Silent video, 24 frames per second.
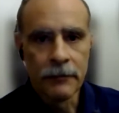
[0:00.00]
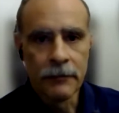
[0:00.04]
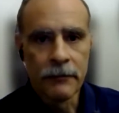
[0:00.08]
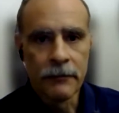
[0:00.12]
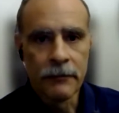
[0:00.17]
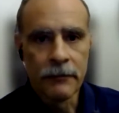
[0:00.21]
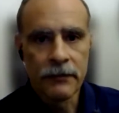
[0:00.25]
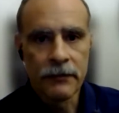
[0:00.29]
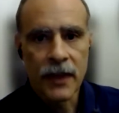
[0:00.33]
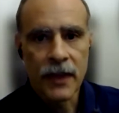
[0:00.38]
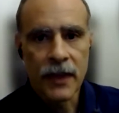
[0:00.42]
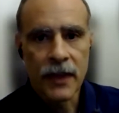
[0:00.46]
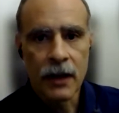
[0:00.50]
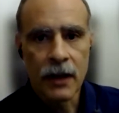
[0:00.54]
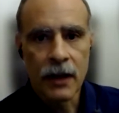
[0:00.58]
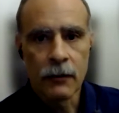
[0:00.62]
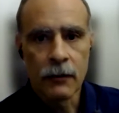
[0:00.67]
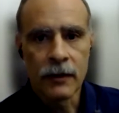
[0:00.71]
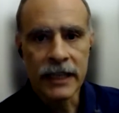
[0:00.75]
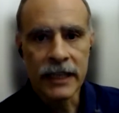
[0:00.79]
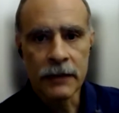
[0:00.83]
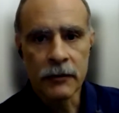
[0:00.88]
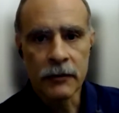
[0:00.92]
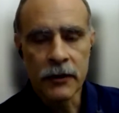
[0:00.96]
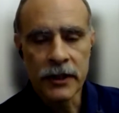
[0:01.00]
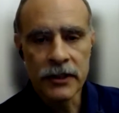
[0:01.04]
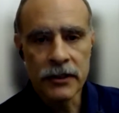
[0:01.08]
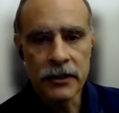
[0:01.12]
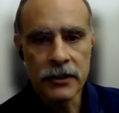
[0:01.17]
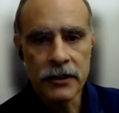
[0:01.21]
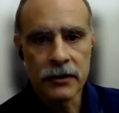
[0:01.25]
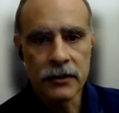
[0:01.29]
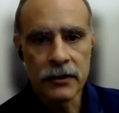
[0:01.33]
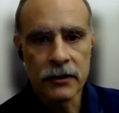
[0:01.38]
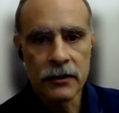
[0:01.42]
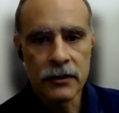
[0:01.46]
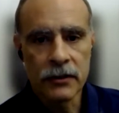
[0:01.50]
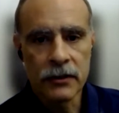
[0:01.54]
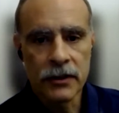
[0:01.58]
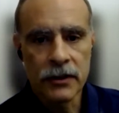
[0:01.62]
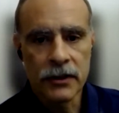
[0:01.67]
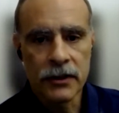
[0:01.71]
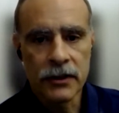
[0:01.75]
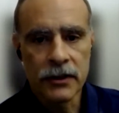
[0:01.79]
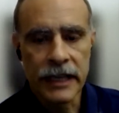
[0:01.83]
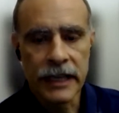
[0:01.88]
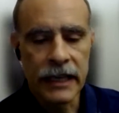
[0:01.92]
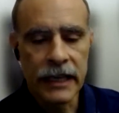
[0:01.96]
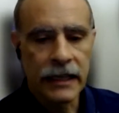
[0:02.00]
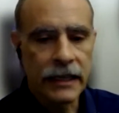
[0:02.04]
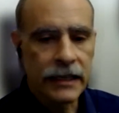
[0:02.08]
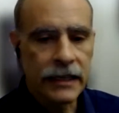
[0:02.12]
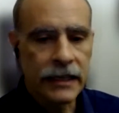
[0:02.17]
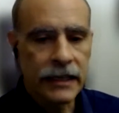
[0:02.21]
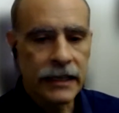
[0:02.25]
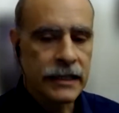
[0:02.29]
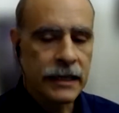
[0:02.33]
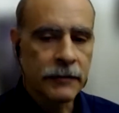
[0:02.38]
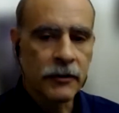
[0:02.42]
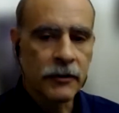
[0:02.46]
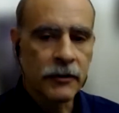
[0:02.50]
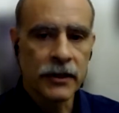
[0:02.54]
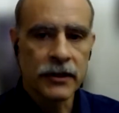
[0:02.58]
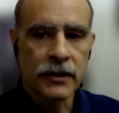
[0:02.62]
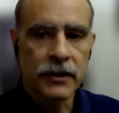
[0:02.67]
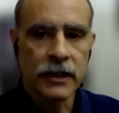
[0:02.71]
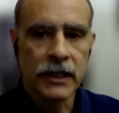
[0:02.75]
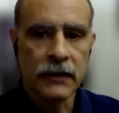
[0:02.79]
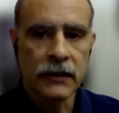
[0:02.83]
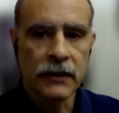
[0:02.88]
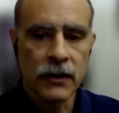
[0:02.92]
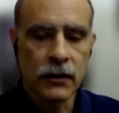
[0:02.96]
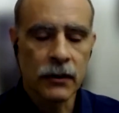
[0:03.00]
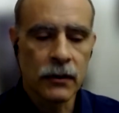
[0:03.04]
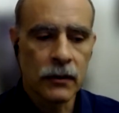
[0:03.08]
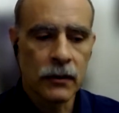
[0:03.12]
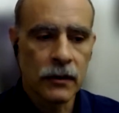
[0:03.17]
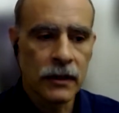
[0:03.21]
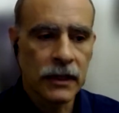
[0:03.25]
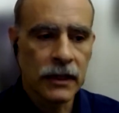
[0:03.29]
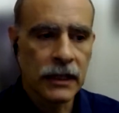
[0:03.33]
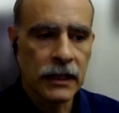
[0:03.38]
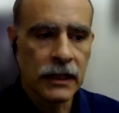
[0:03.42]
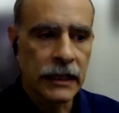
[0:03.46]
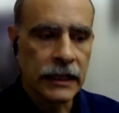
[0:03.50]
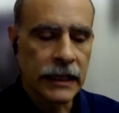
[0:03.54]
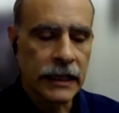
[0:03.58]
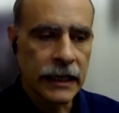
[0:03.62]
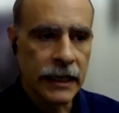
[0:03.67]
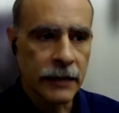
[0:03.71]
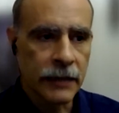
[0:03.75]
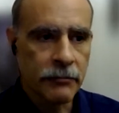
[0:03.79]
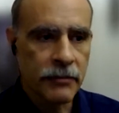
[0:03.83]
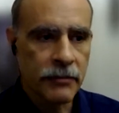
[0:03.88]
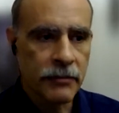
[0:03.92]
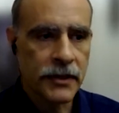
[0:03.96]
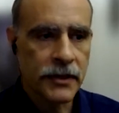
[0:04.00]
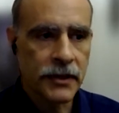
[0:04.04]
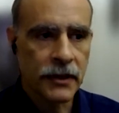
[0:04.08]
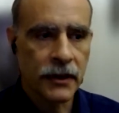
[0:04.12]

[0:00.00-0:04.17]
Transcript: what I'm going to do today is I'm going to give you a glimpse